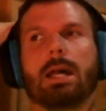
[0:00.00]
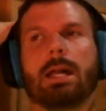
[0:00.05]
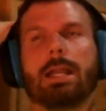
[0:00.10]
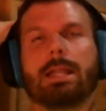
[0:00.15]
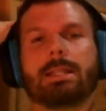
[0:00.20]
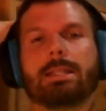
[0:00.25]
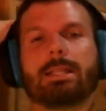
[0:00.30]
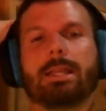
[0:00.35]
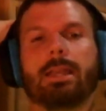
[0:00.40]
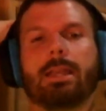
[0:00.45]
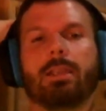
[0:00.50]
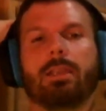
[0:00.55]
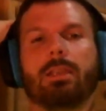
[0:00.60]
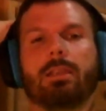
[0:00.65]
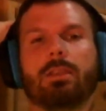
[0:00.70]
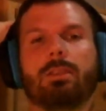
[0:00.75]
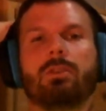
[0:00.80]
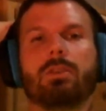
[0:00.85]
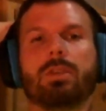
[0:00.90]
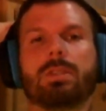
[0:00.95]
high tech,
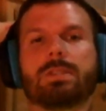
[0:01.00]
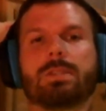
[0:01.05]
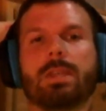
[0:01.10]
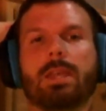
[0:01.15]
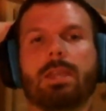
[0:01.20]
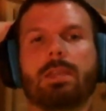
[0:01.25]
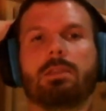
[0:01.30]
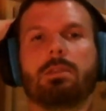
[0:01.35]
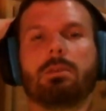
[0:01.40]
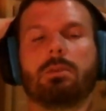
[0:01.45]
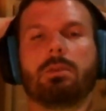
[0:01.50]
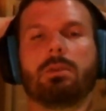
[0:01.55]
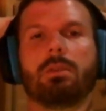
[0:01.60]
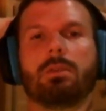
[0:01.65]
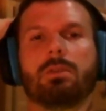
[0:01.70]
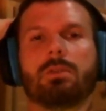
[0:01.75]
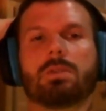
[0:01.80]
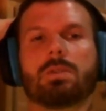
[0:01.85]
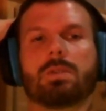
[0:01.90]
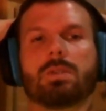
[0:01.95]
you could say.
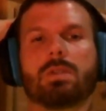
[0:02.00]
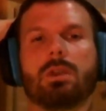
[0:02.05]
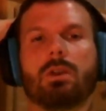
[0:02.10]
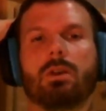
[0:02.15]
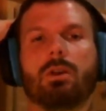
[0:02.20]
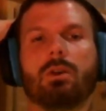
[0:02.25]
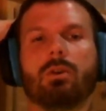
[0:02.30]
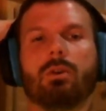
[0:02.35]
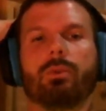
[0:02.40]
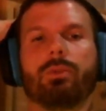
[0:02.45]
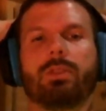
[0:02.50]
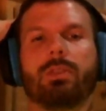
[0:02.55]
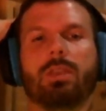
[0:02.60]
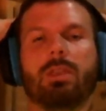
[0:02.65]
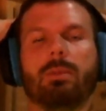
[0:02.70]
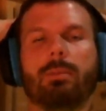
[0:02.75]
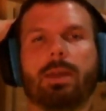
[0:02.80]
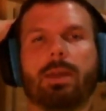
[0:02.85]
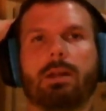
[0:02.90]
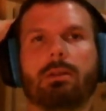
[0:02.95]
So
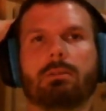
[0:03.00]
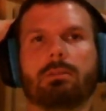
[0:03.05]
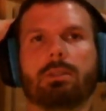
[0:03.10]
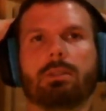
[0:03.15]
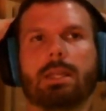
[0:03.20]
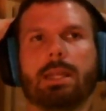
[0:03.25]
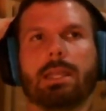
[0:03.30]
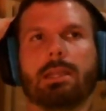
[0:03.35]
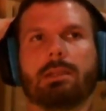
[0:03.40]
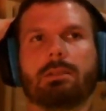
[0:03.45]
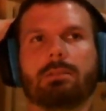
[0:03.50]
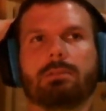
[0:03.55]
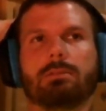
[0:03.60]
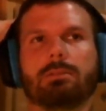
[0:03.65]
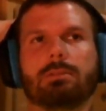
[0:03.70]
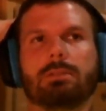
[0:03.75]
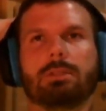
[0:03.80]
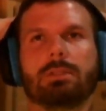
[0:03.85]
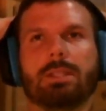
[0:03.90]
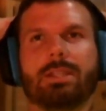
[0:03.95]
think about like
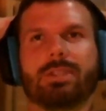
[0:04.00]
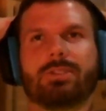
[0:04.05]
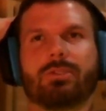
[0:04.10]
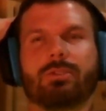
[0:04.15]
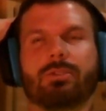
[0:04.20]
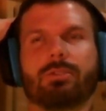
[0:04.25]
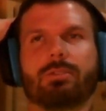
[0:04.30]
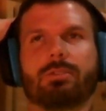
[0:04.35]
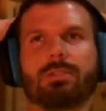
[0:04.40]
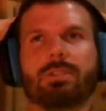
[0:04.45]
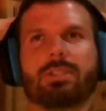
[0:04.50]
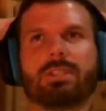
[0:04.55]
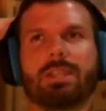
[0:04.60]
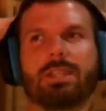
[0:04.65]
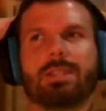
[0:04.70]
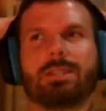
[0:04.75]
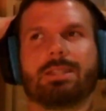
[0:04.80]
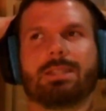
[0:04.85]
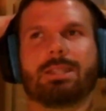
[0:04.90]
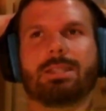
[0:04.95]
lizards
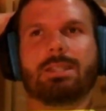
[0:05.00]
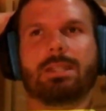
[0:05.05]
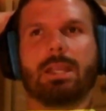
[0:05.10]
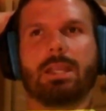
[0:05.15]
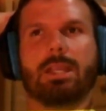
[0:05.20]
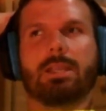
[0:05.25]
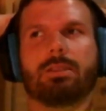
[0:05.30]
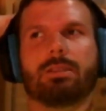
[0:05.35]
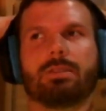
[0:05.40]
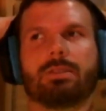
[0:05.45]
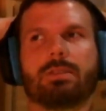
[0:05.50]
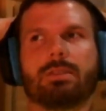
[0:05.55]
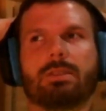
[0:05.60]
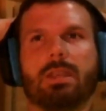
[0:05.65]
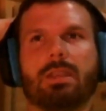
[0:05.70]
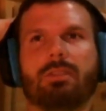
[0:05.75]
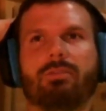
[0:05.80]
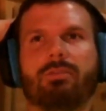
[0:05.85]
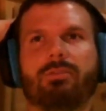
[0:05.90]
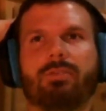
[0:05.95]
and snakes
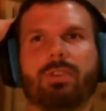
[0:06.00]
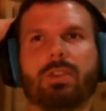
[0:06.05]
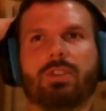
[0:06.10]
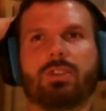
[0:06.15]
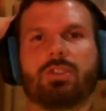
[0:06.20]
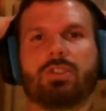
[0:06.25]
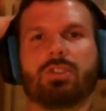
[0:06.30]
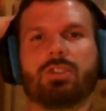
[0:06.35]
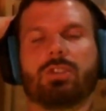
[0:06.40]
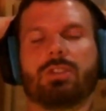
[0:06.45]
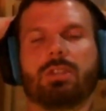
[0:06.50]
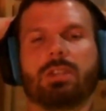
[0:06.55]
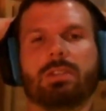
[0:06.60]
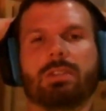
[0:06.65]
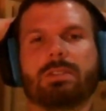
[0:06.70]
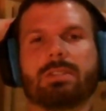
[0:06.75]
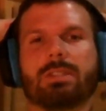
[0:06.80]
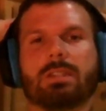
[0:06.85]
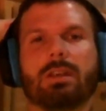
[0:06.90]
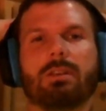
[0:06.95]
and fish
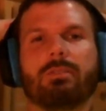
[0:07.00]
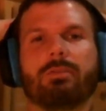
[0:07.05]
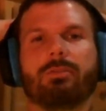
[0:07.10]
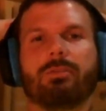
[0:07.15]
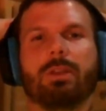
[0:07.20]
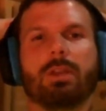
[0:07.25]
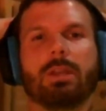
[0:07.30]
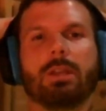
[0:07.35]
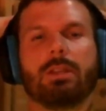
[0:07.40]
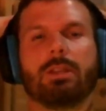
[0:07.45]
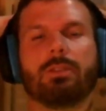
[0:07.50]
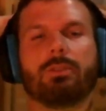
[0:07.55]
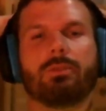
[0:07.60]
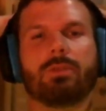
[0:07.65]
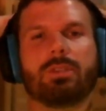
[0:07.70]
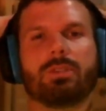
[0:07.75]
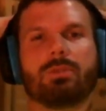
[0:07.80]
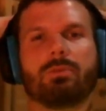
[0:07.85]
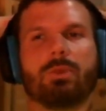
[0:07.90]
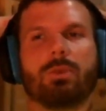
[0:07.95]
and stuff. The
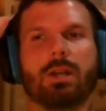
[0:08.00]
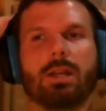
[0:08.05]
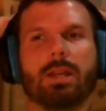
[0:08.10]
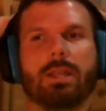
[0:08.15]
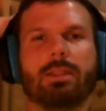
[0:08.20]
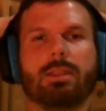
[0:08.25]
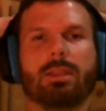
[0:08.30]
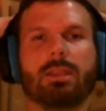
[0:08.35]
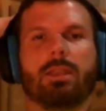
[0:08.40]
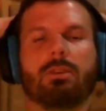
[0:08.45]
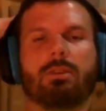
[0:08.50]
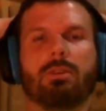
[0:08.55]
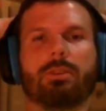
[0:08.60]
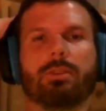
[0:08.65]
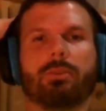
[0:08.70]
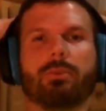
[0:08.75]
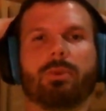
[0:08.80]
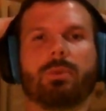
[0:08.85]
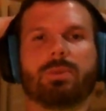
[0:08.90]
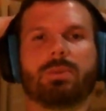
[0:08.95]
reason why they call
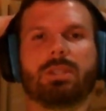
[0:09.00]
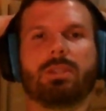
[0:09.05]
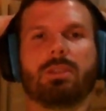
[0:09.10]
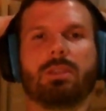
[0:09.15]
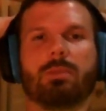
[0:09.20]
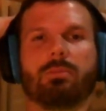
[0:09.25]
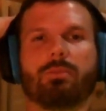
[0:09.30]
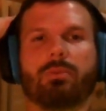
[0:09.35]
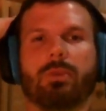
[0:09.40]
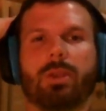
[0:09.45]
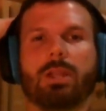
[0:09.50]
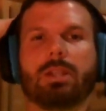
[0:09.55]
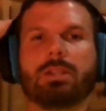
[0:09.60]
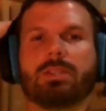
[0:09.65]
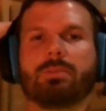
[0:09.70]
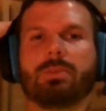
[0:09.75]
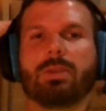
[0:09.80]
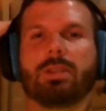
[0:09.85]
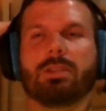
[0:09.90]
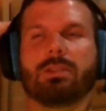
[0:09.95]
it the reptilian brain
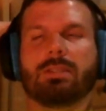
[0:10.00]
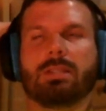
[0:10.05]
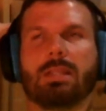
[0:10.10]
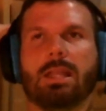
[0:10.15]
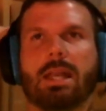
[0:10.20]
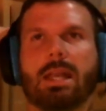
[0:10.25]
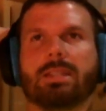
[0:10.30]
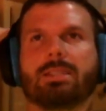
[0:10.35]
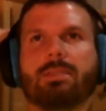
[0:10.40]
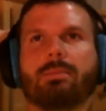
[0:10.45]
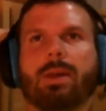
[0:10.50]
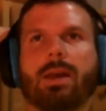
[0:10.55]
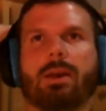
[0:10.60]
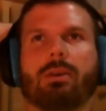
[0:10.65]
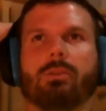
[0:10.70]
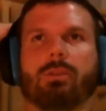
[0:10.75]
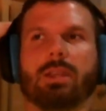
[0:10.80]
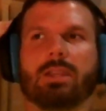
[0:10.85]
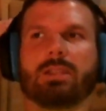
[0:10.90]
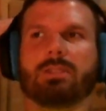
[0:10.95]
is because that's
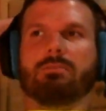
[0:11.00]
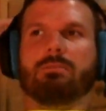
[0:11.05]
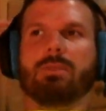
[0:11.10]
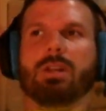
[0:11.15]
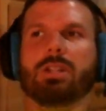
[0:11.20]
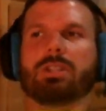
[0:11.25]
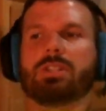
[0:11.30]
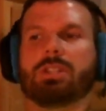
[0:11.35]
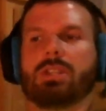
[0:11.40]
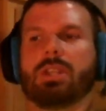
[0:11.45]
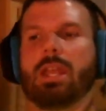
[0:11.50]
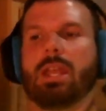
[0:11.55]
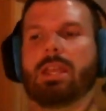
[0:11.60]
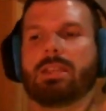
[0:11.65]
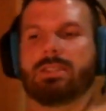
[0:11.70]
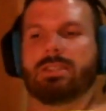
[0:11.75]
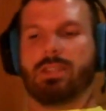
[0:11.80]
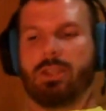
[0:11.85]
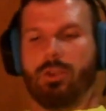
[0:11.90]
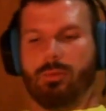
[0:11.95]
about as much
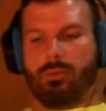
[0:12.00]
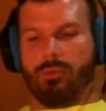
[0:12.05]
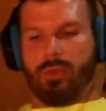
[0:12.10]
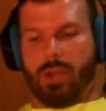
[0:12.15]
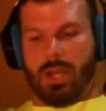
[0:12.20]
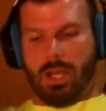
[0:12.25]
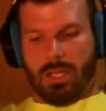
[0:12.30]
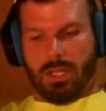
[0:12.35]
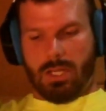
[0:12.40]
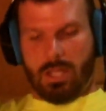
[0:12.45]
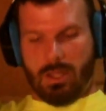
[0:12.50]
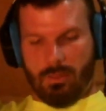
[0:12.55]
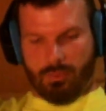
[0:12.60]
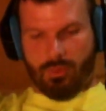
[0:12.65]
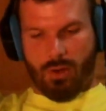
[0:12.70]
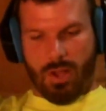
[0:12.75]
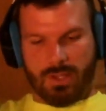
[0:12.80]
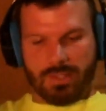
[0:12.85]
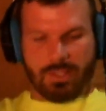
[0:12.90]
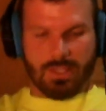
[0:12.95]
as their brain can
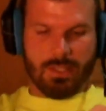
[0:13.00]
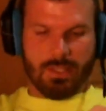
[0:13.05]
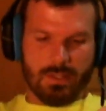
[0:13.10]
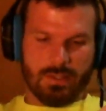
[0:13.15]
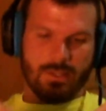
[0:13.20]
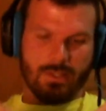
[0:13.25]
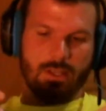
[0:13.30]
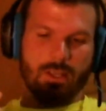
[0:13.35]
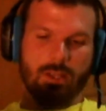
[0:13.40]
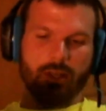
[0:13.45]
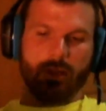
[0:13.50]
process.